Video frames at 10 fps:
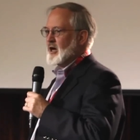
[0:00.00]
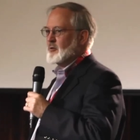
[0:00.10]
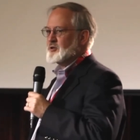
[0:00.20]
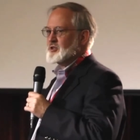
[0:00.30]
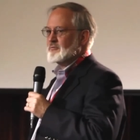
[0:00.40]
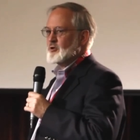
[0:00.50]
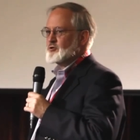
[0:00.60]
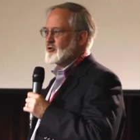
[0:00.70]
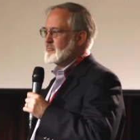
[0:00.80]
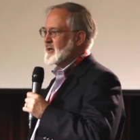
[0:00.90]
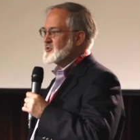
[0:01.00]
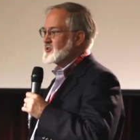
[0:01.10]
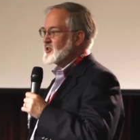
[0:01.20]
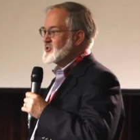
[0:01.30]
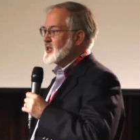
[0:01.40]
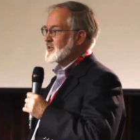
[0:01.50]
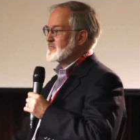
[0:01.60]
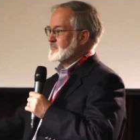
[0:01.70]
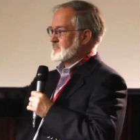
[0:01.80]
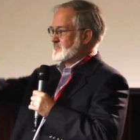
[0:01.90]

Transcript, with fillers: to how much evolutionary medicine is in it?